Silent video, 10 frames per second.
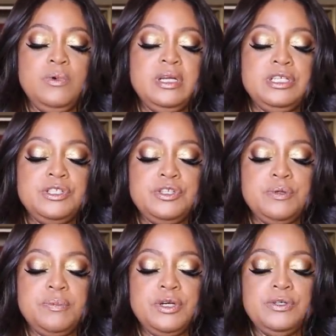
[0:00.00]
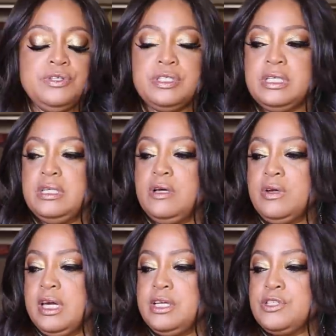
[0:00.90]
What is your person?
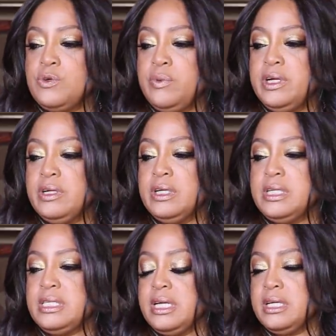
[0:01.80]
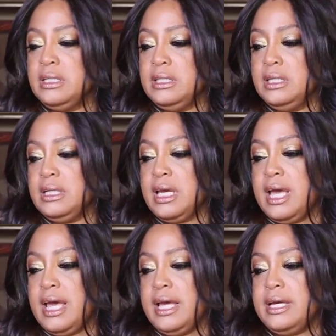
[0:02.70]
Okay, so we are going to take a look
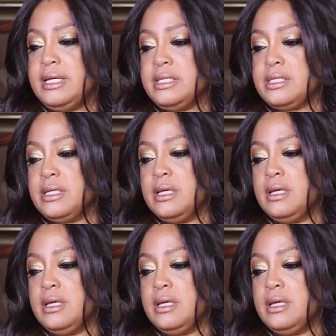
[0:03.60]
at,